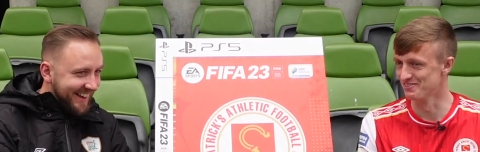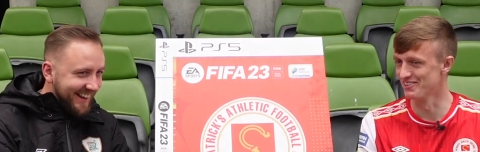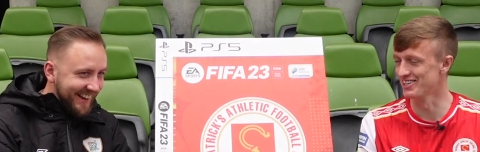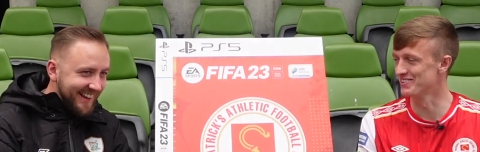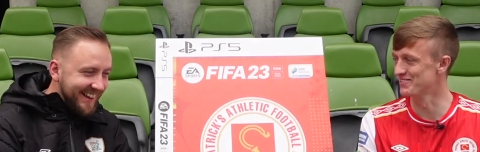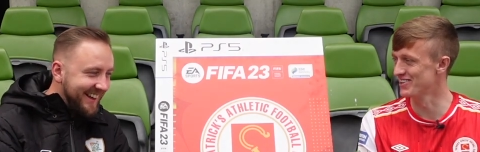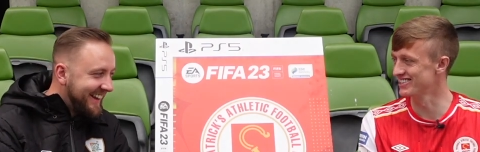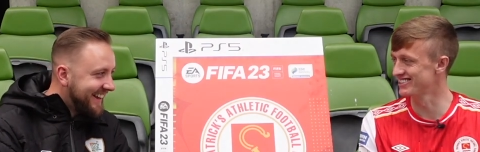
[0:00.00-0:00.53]
Speaker 1: Me
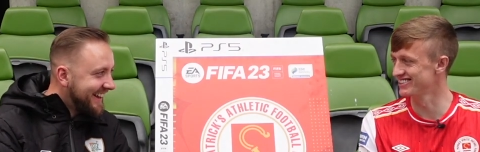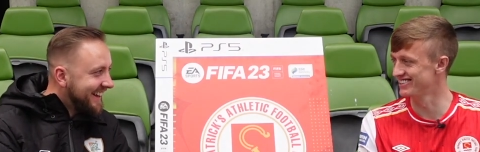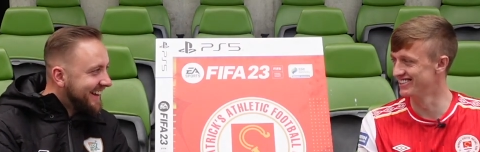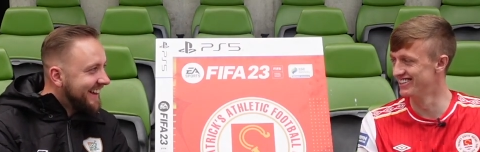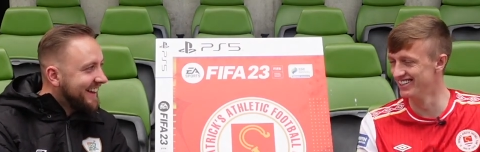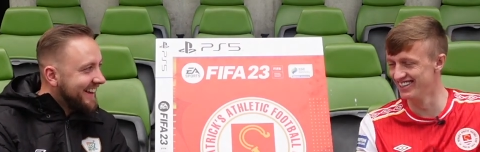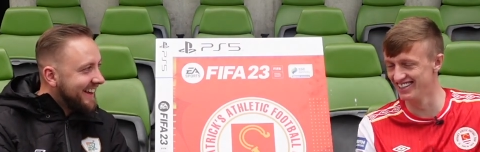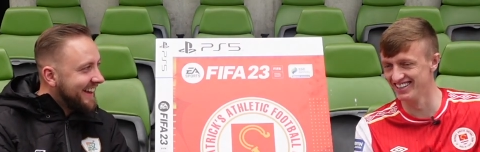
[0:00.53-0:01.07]
and Messi.
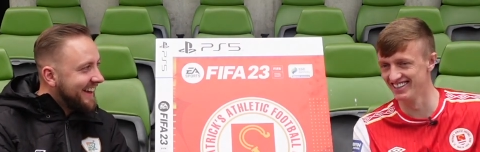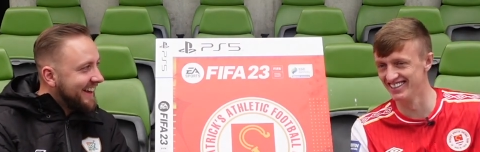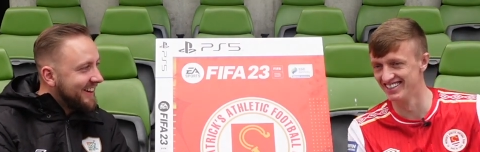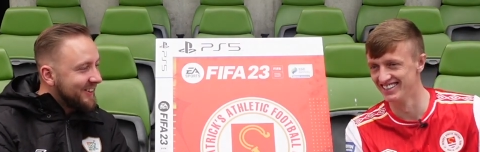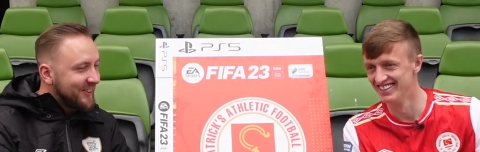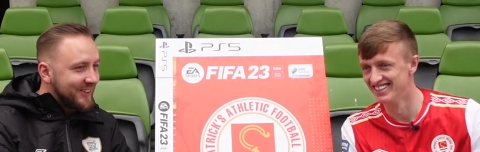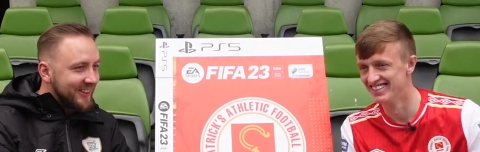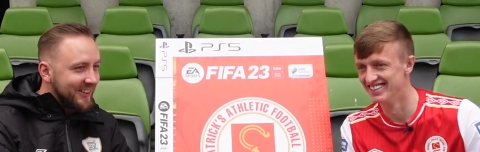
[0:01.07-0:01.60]

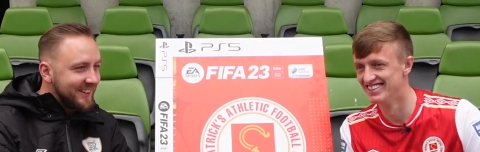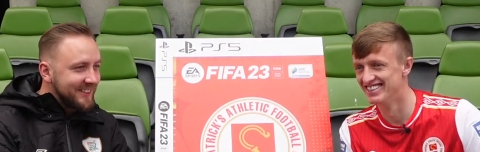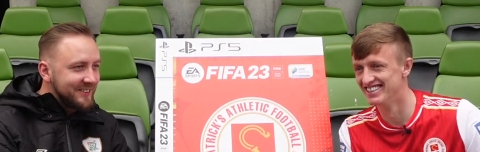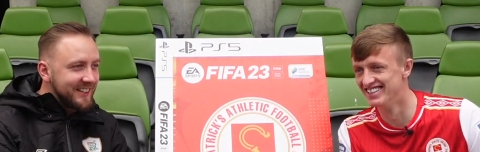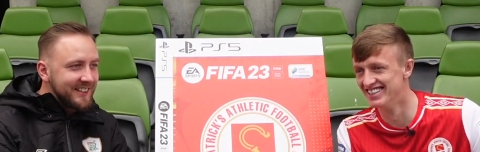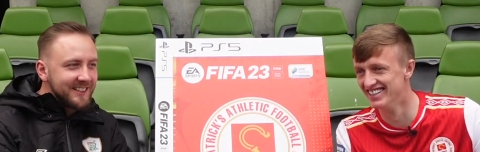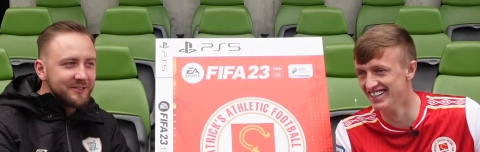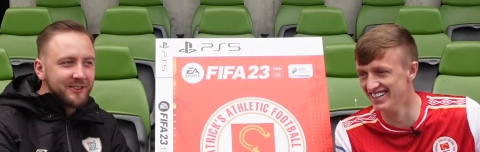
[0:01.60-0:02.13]
Speaker 2: Well, we're not,
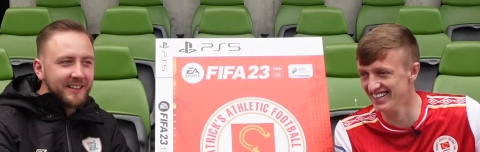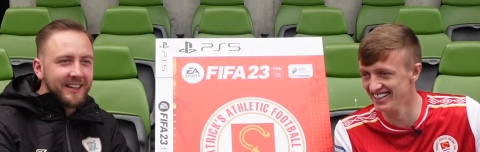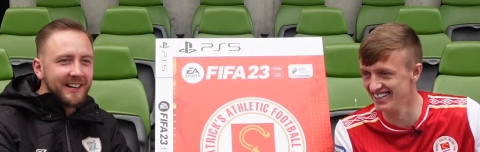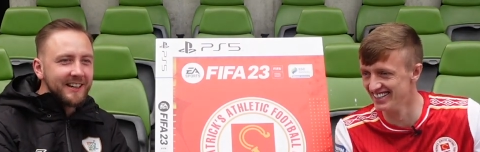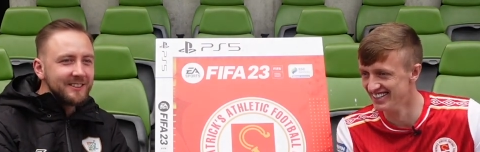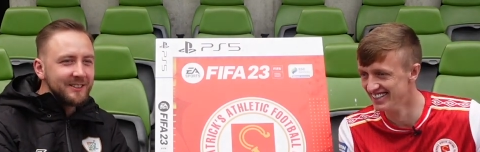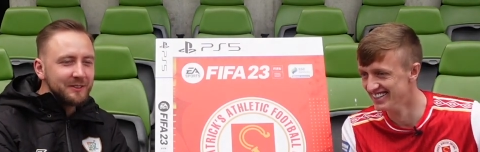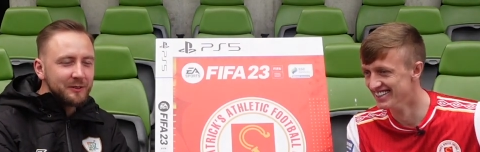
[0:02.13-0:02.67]
really. If you
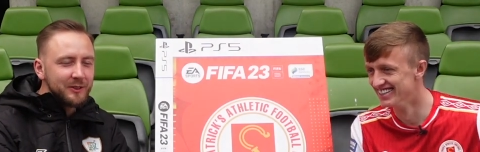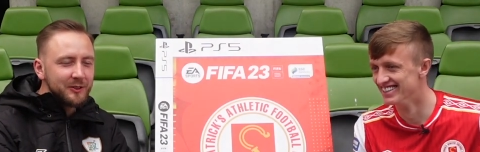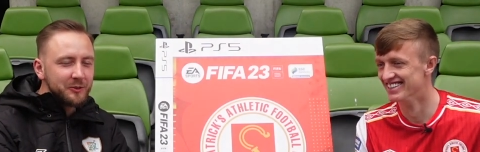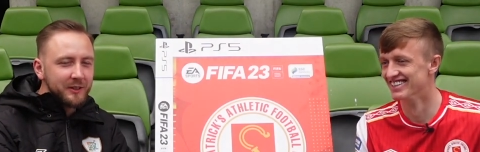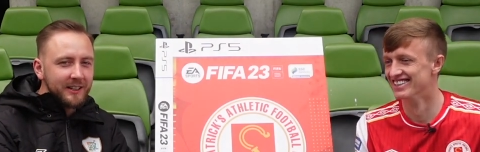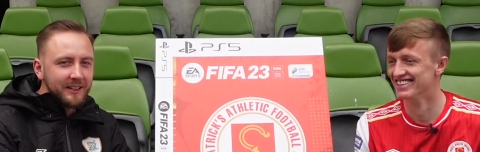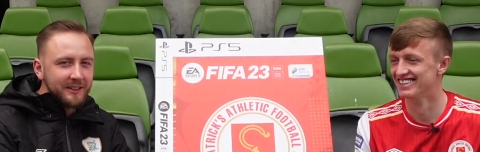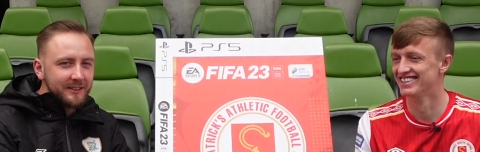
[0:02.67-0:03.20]
can, you might as
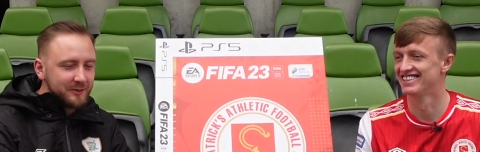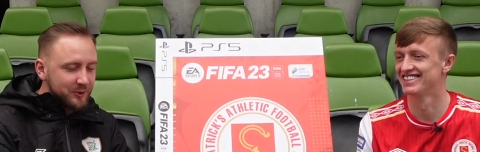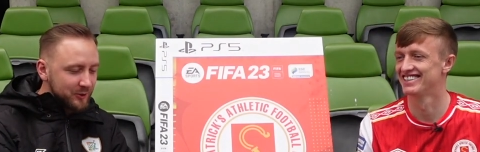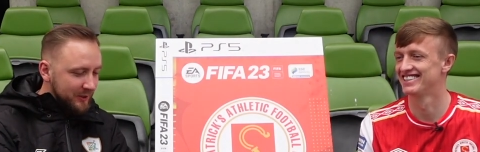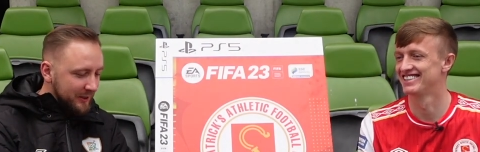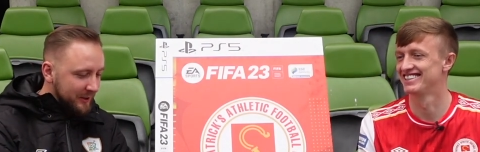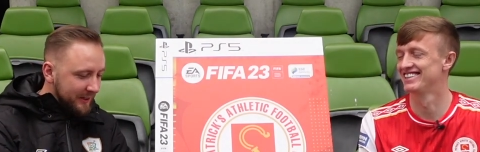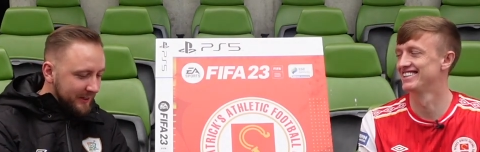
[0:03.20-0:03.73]
well. I'm
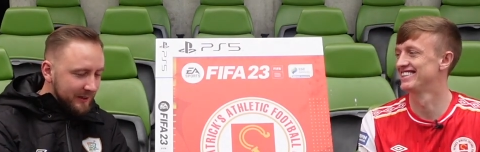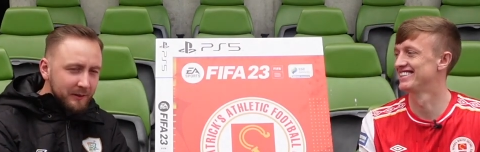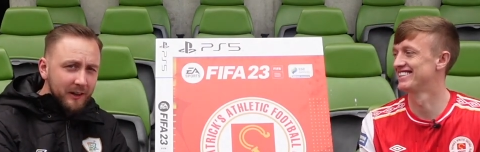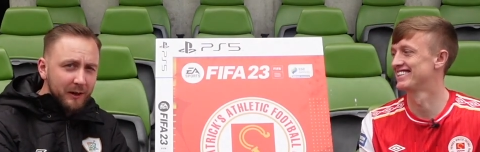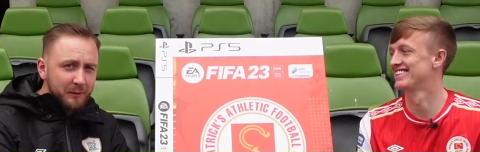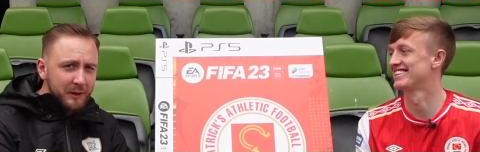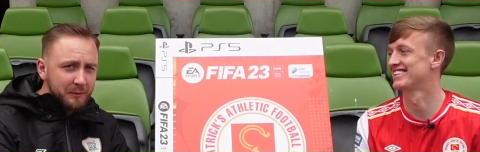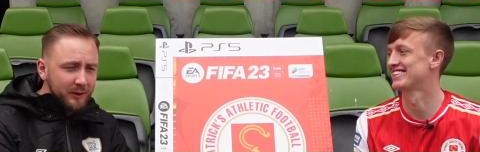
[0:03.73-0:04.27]
sure there are a
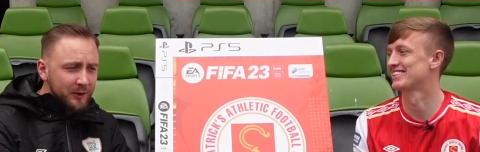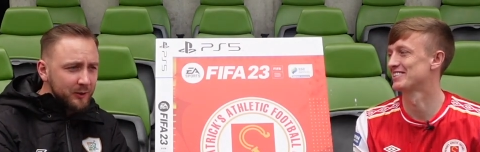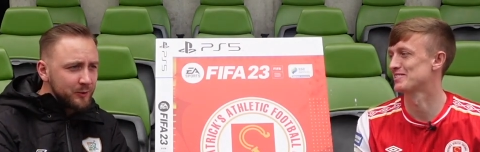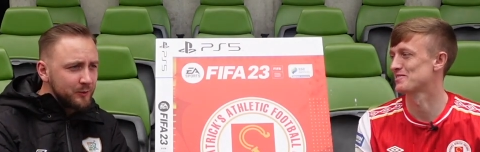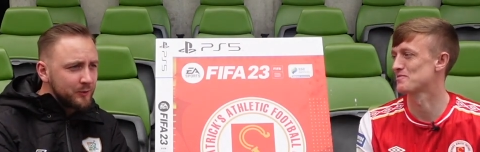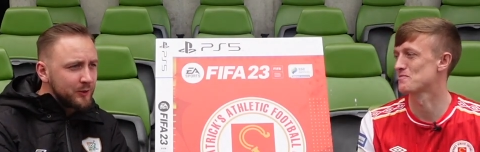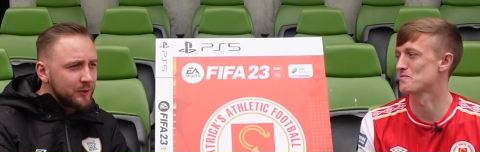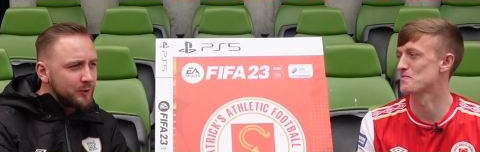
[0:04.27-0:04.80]
lot of people
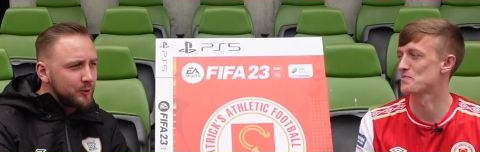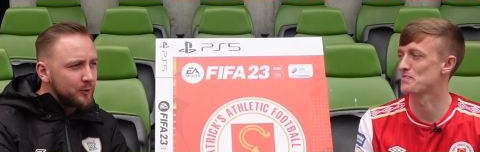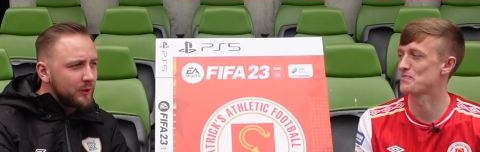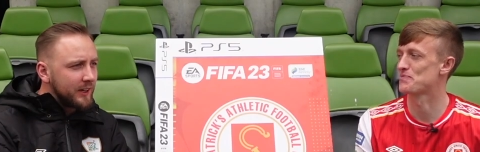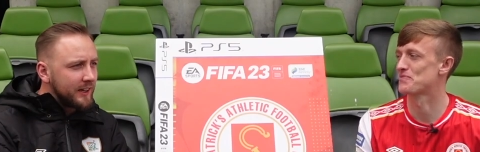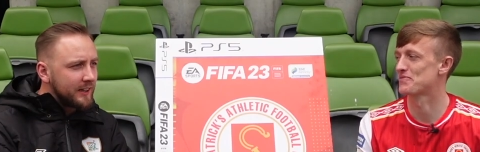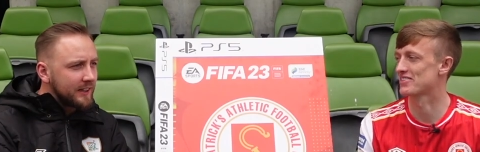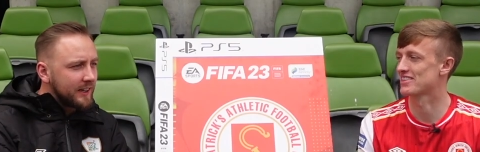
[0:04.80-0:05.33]

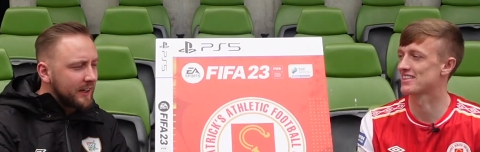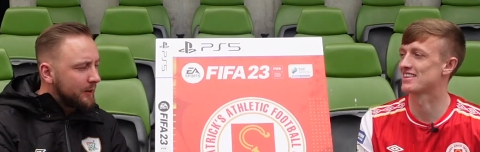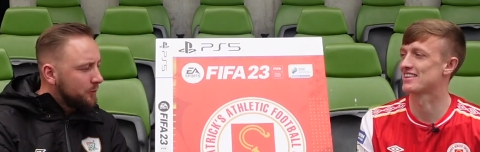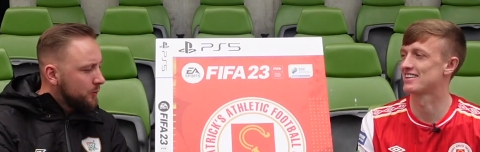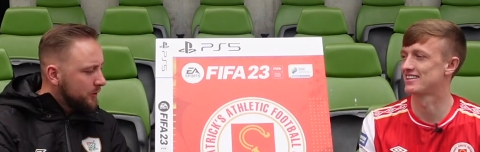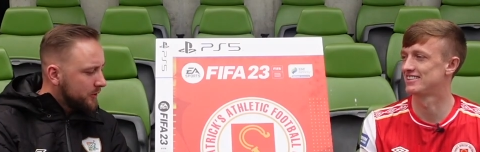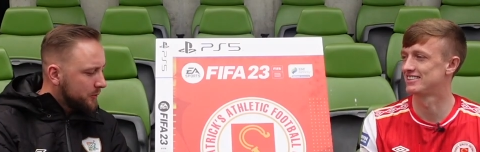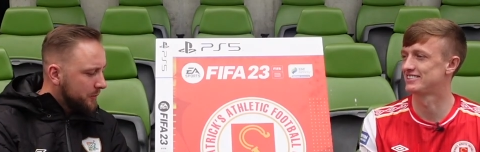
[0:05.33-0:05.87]
who can
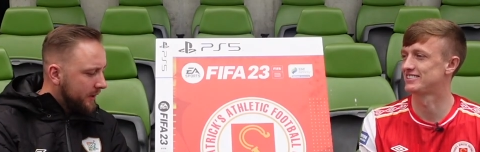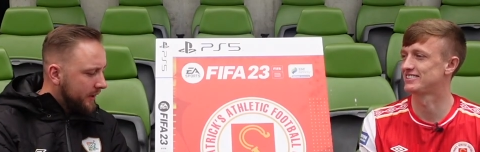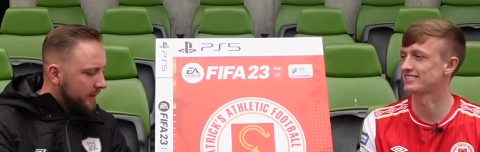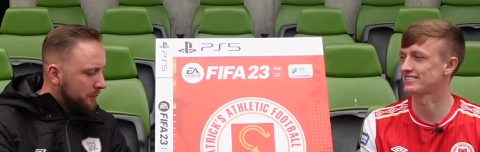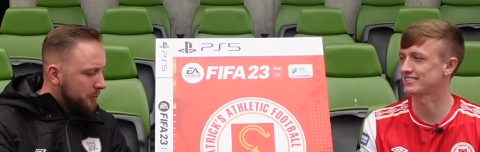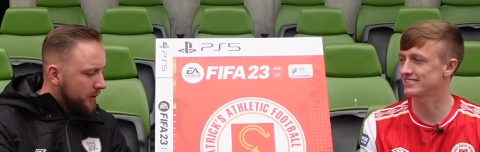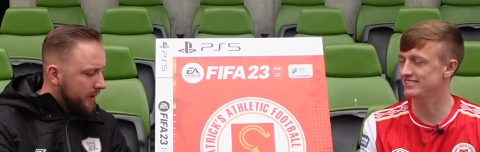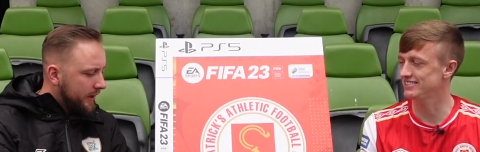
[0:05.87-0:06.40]
would as
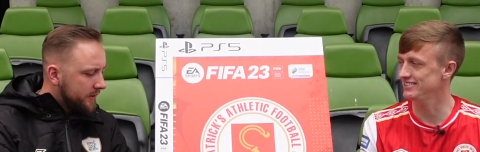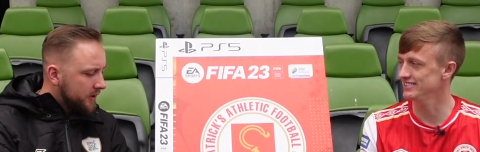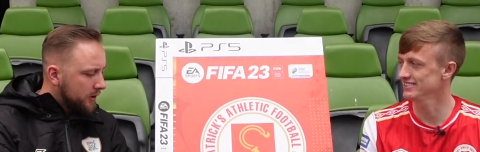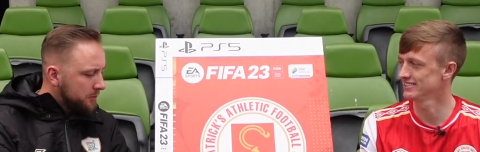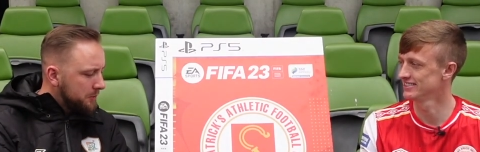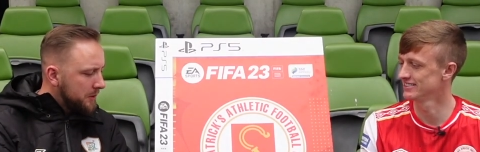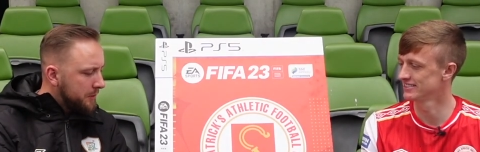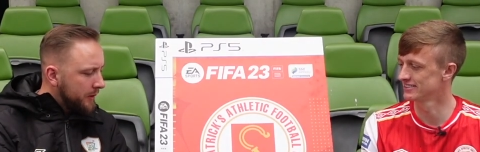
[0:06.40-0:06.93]
well. But
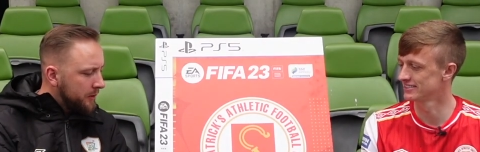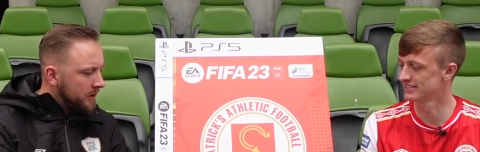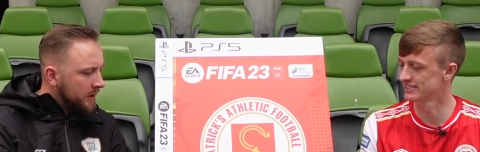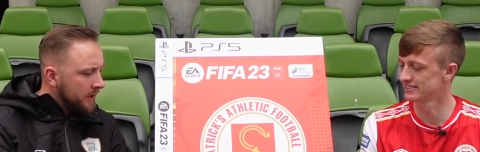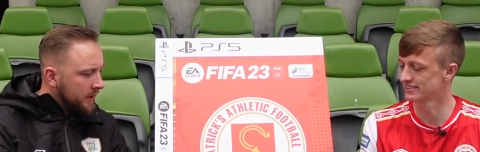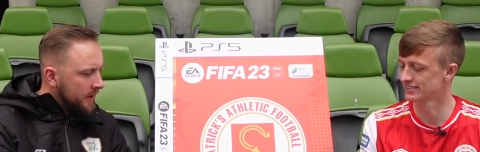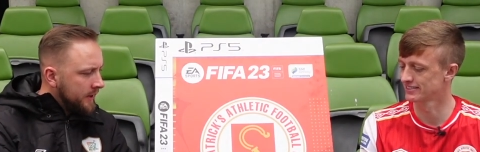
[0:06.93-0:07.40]
talk to me about